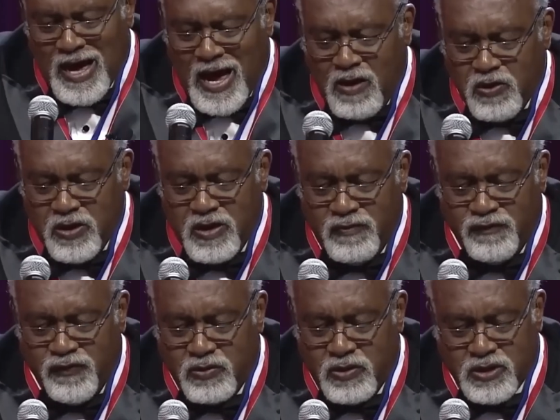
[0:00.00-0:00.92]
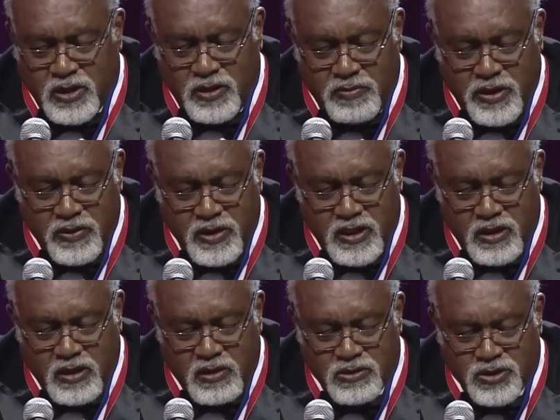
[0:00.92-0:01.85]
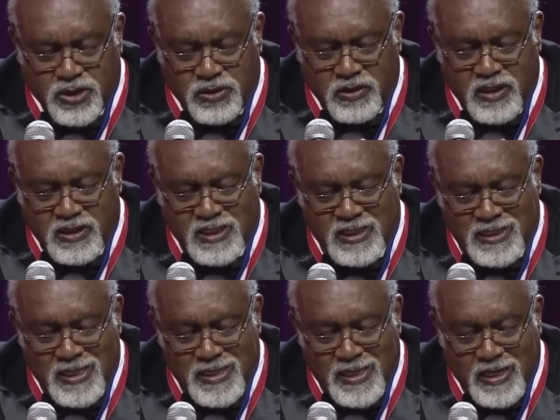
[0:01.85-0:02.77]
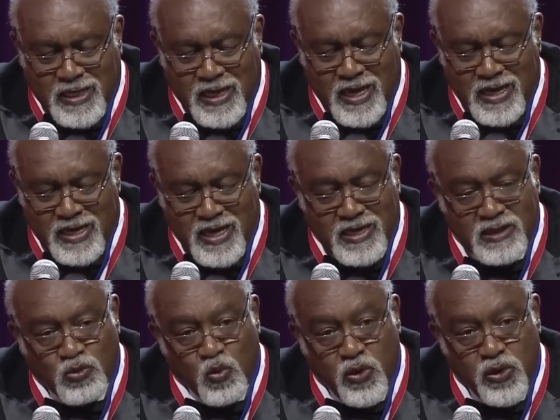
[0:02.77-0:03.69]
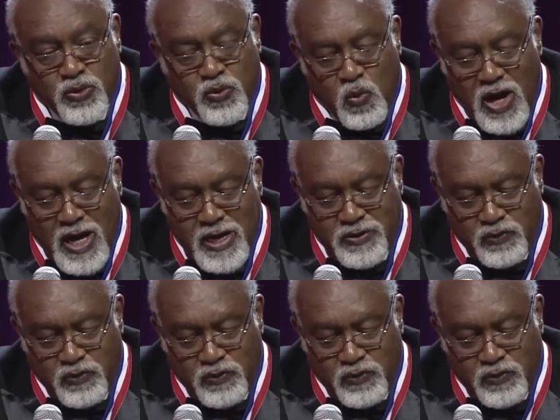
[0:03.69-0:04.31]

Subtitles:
Our influence on American culture is stunning and has worldwide